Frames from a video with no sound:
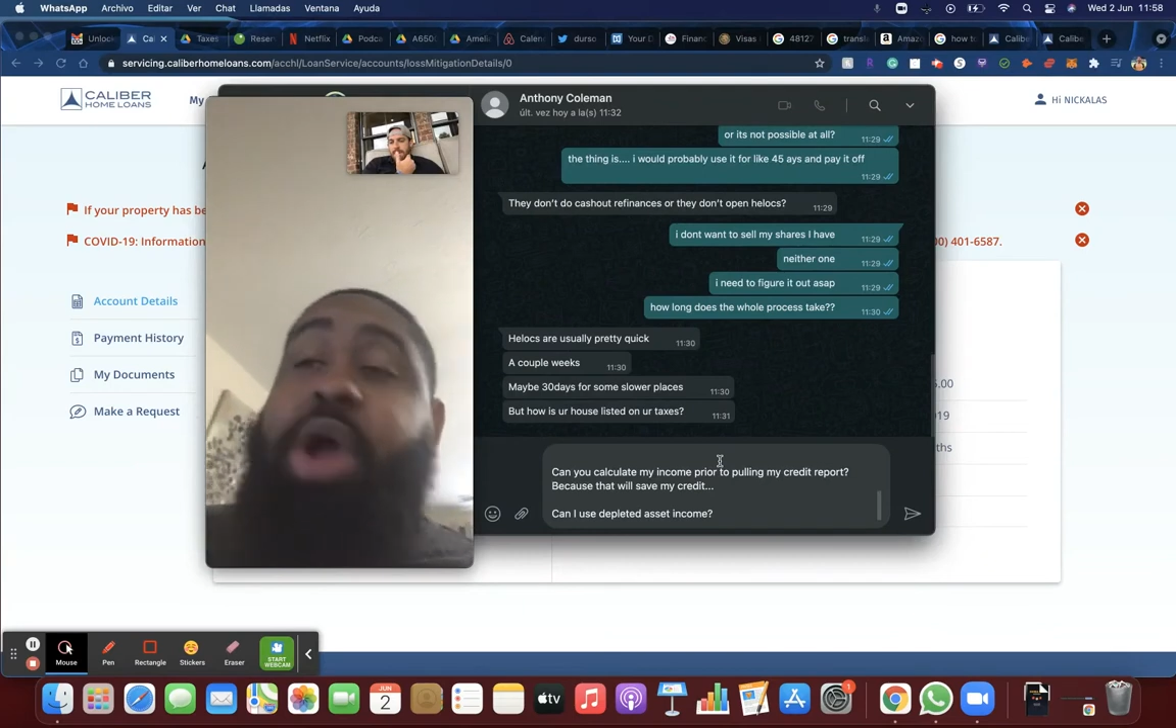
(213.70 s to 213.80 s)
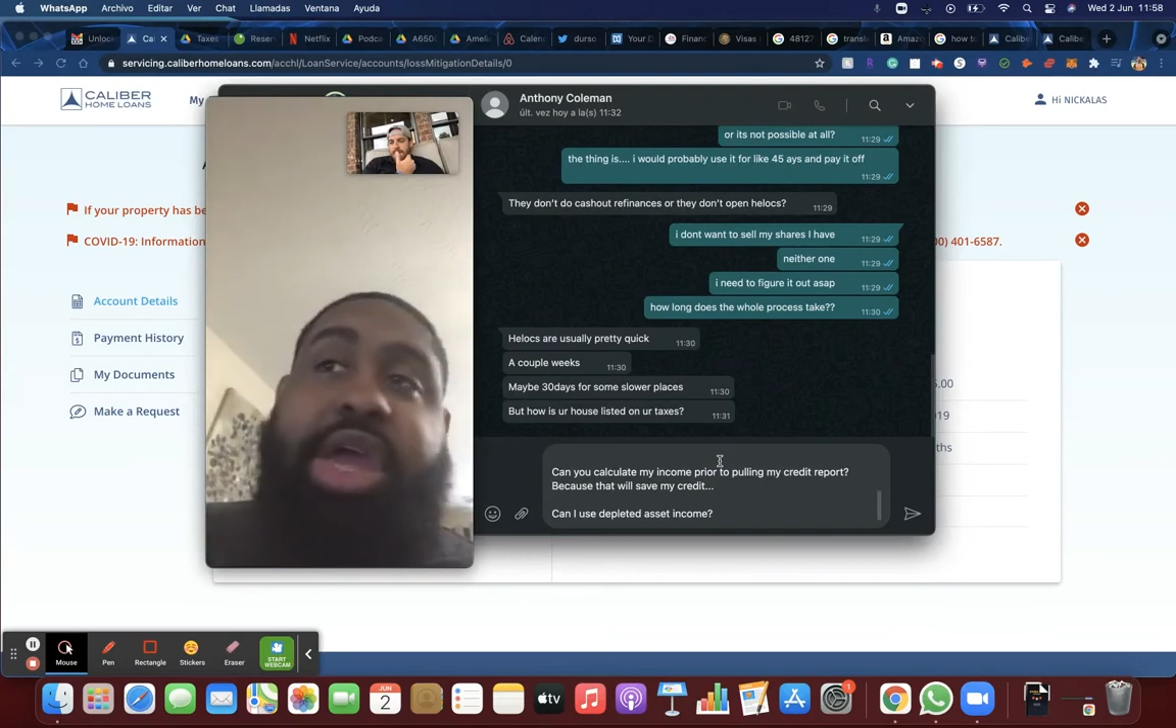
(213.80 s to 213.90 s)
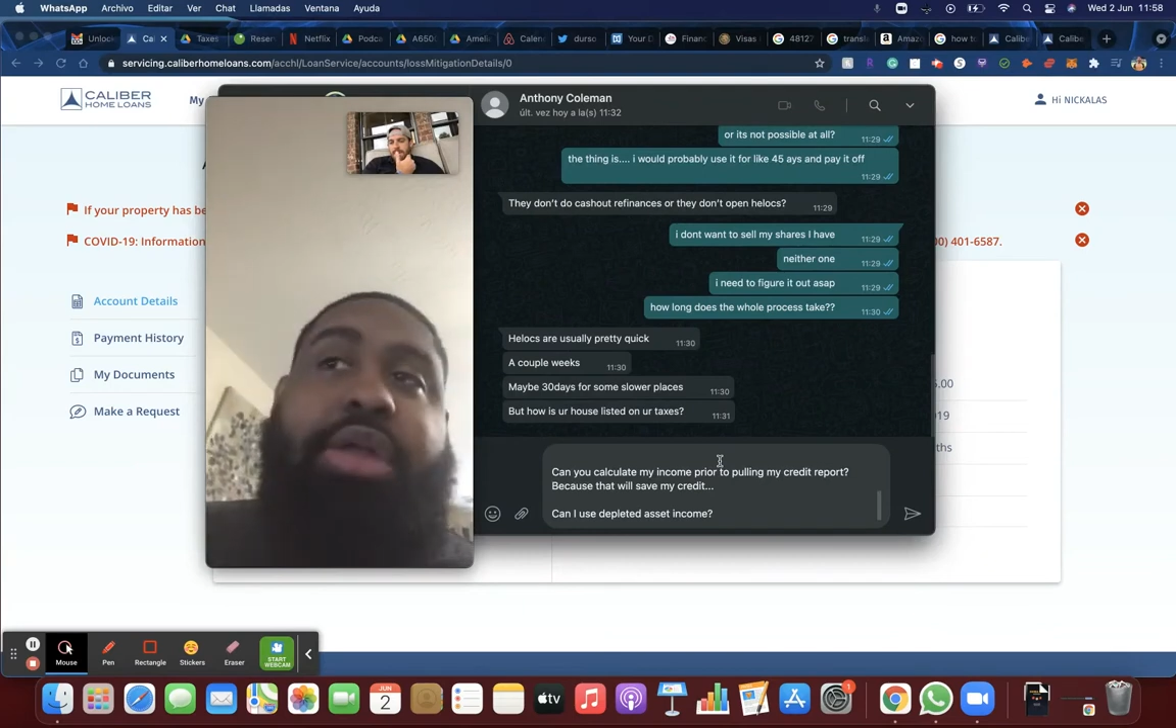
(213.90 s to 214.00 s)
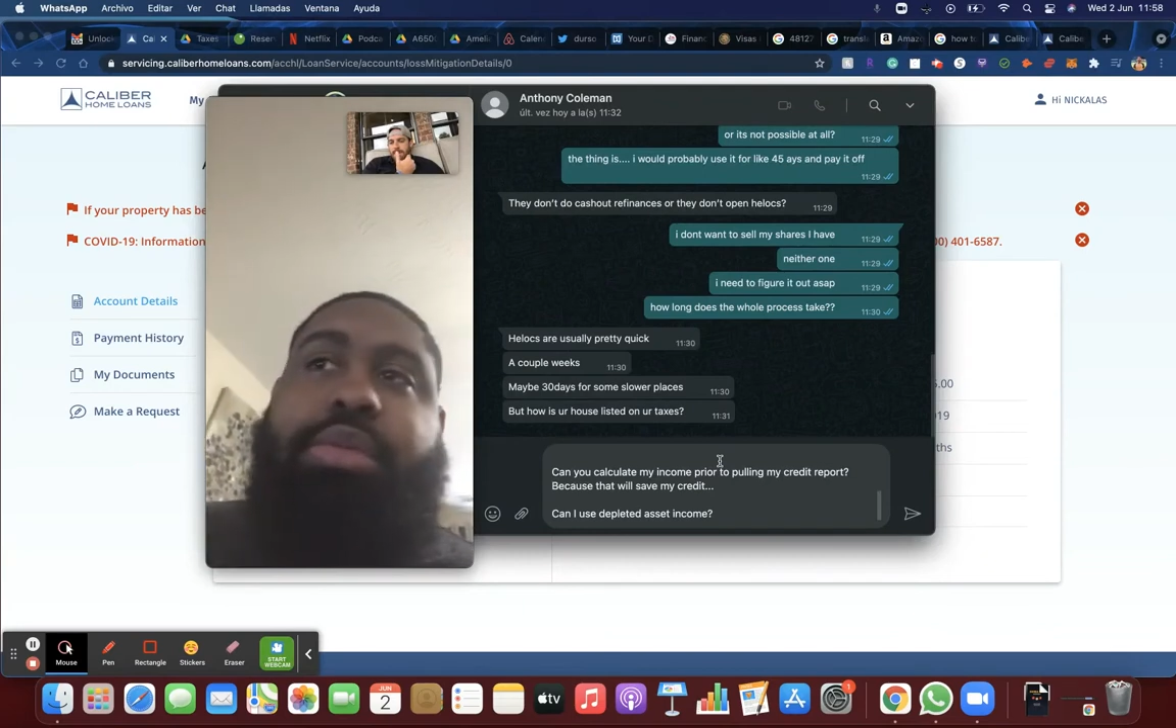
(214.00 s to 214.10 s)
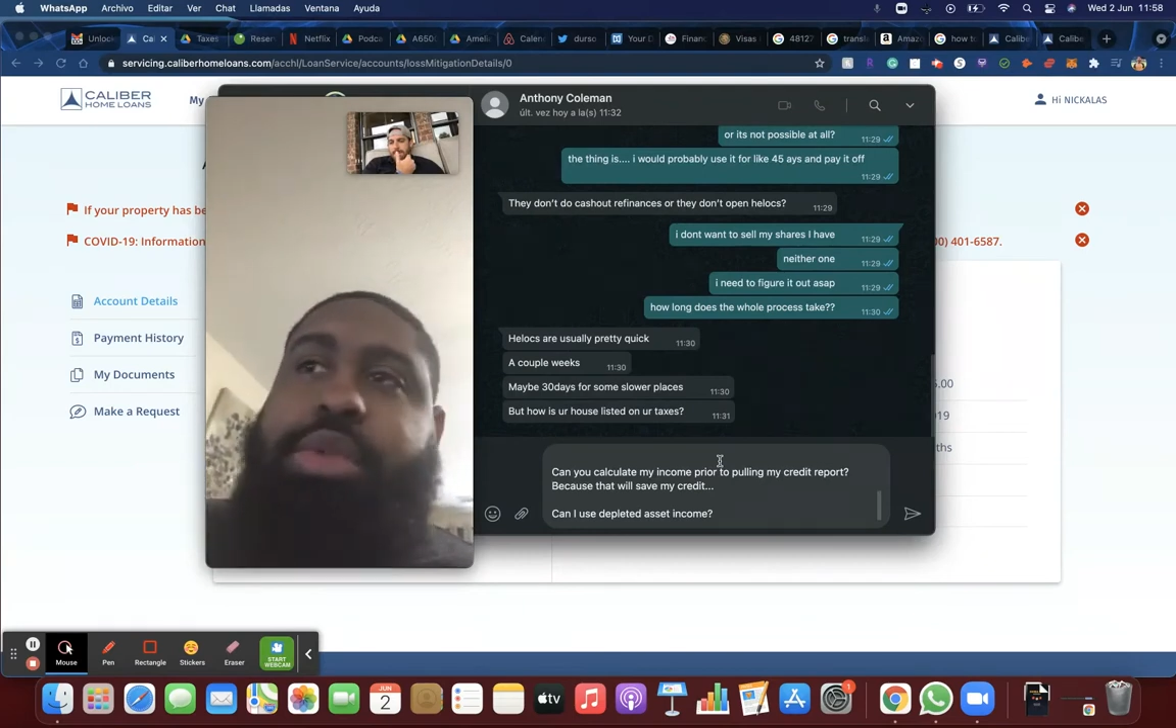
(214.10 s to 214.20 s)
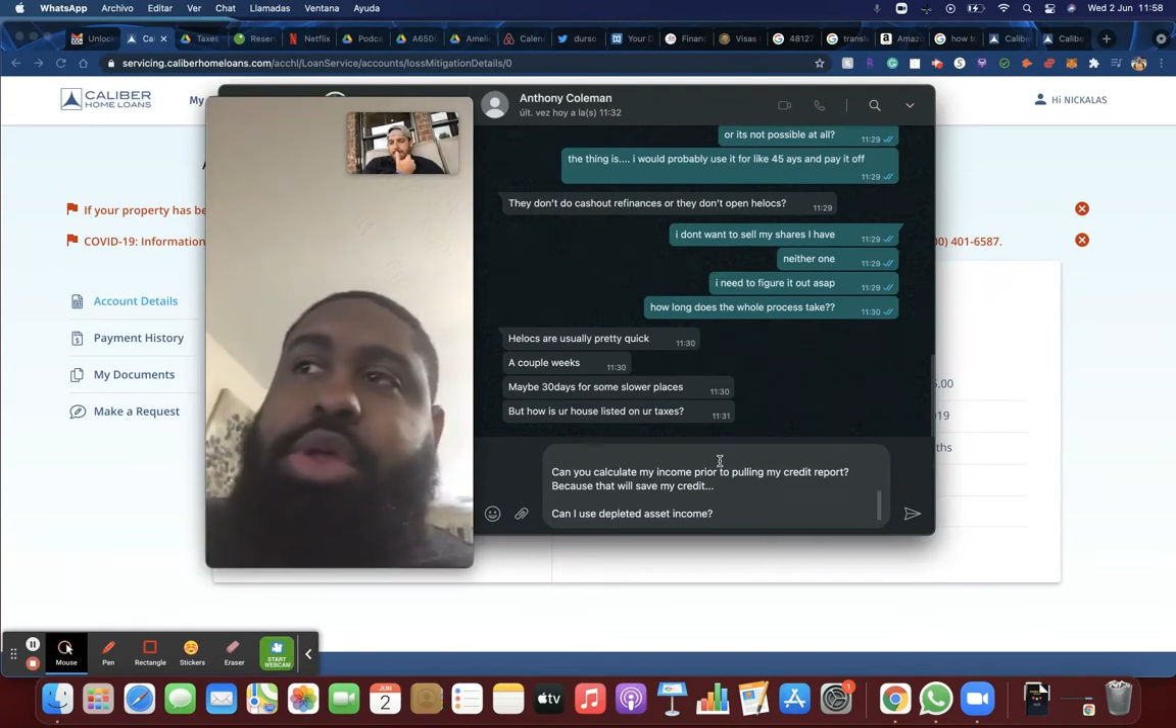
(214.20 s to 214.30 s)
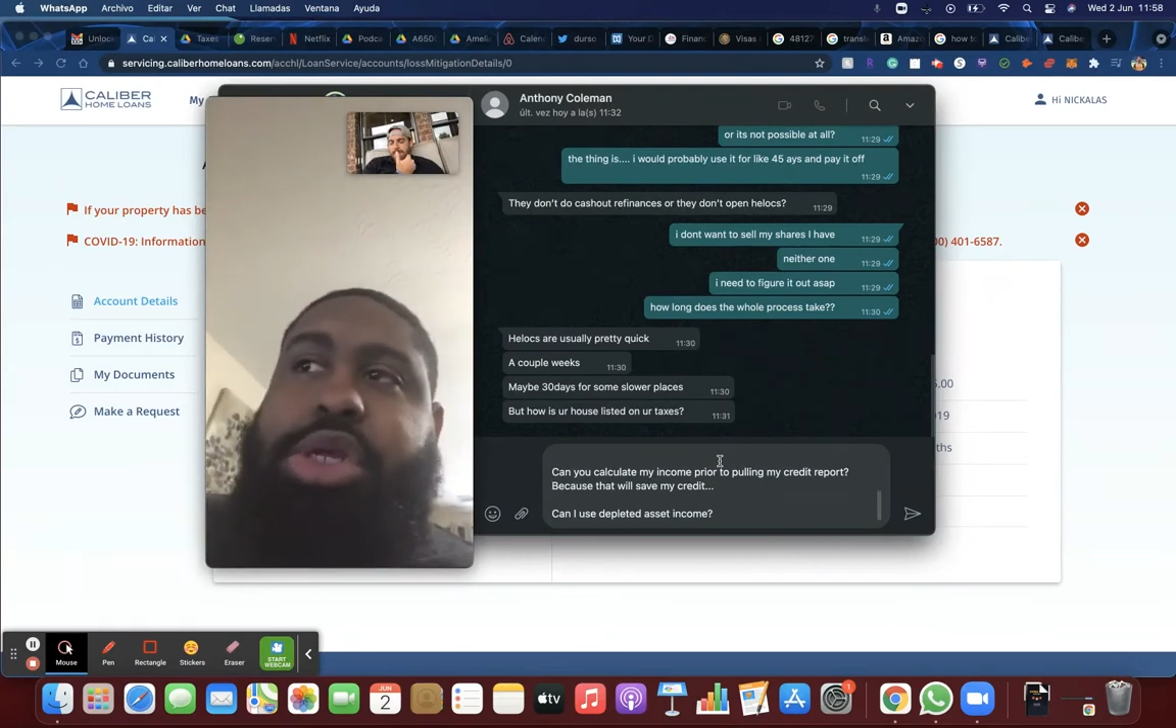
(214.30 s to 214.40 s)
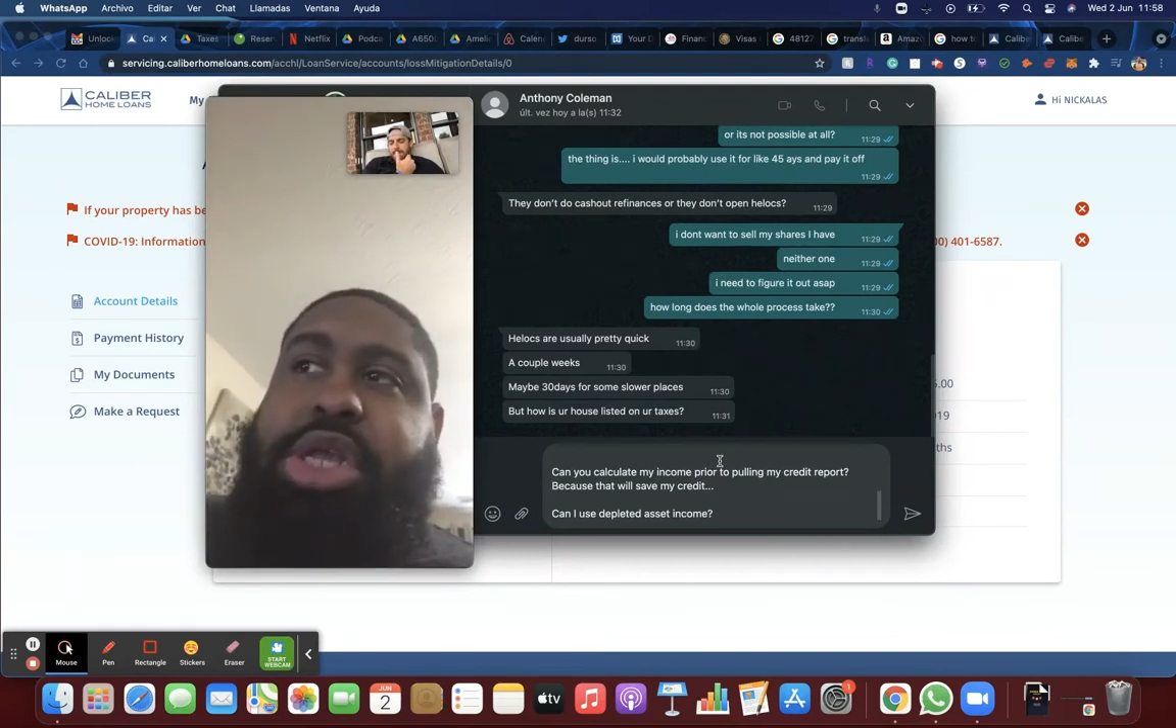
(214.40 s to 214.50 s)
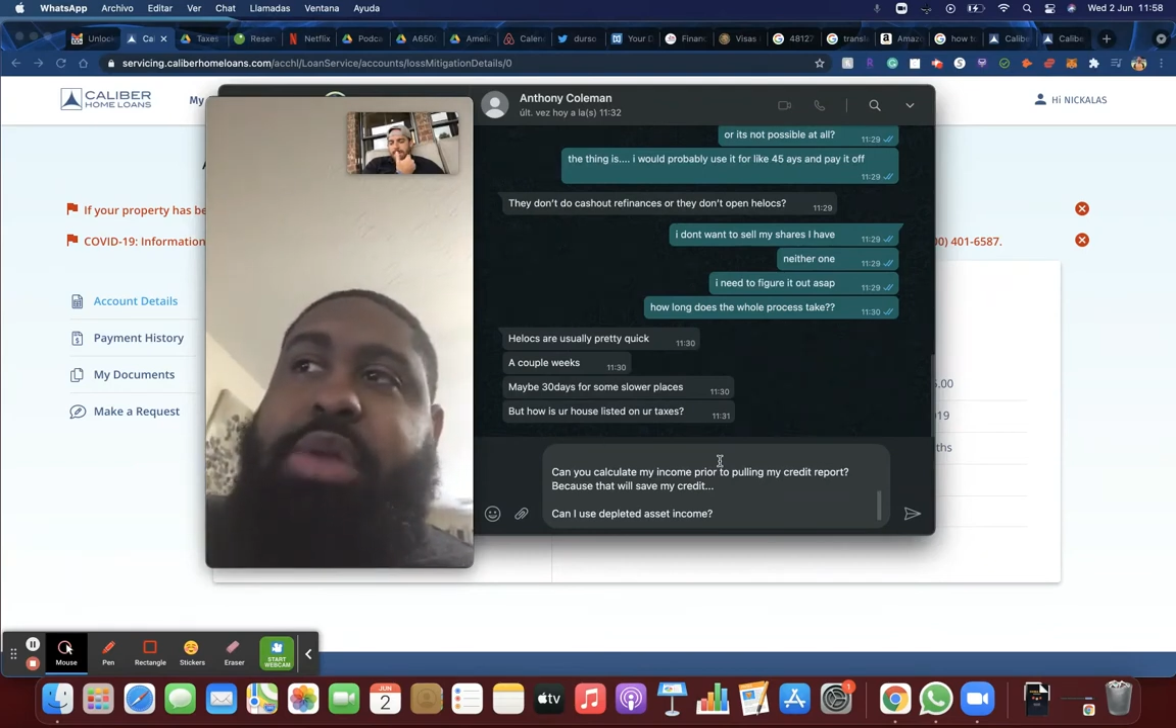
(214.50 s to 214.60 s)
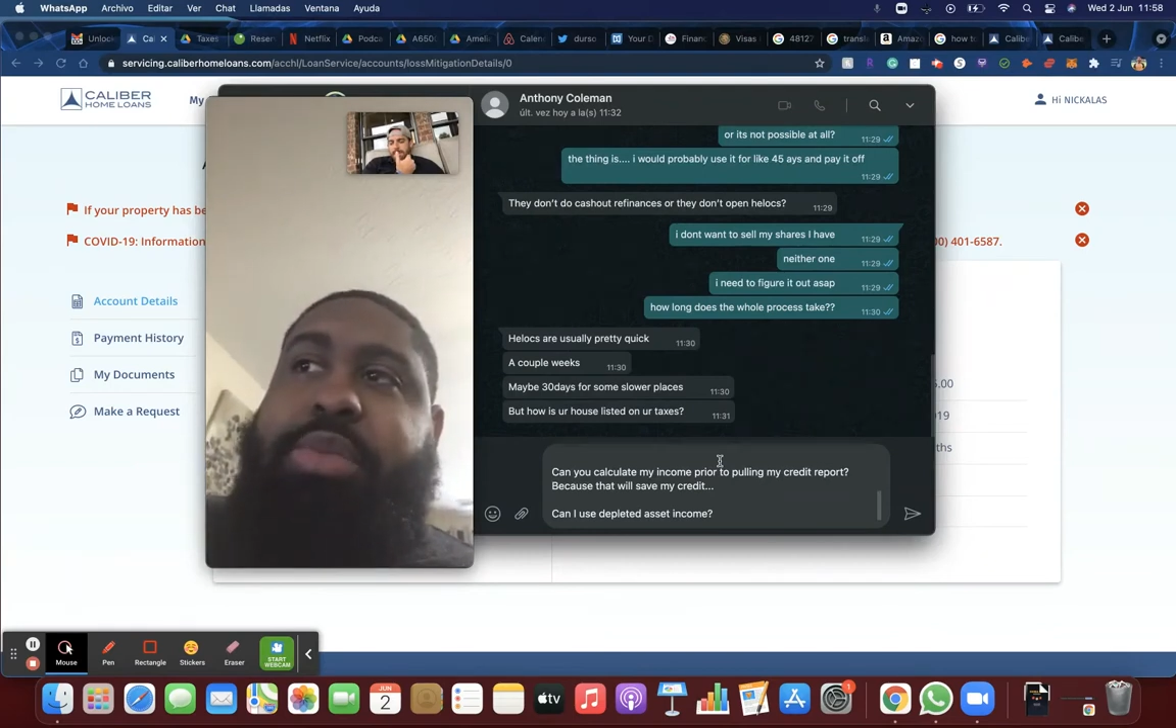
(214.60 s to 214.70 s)
Right.
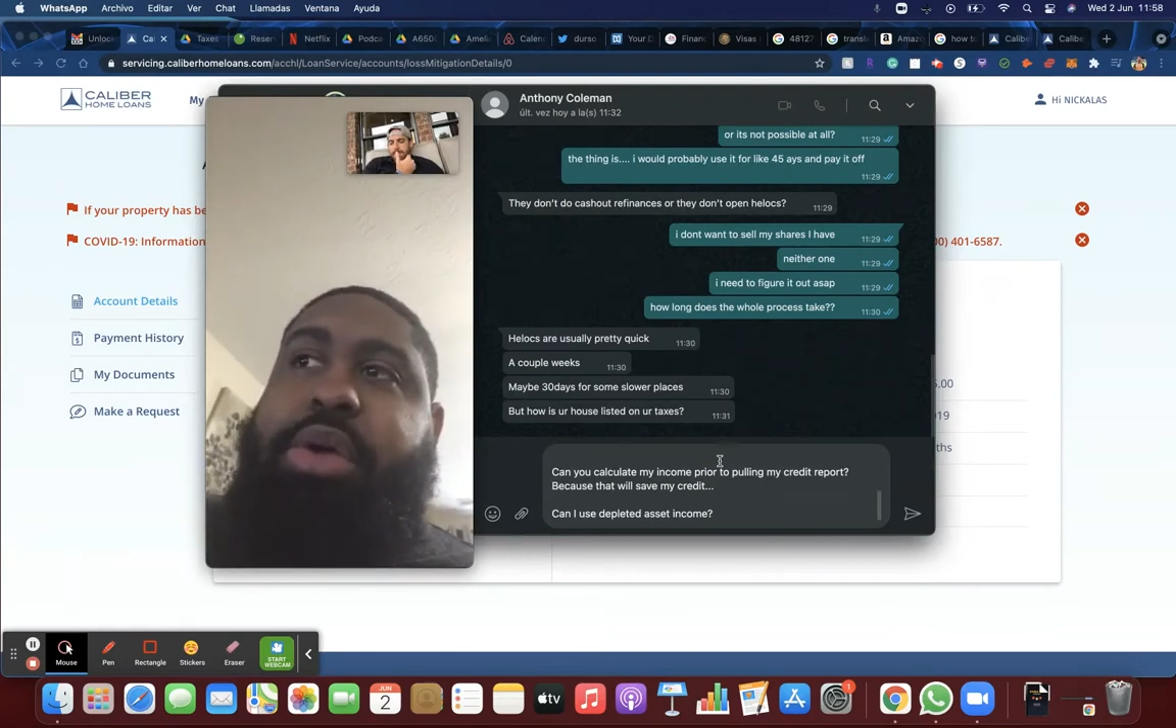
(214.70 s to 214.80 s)
You just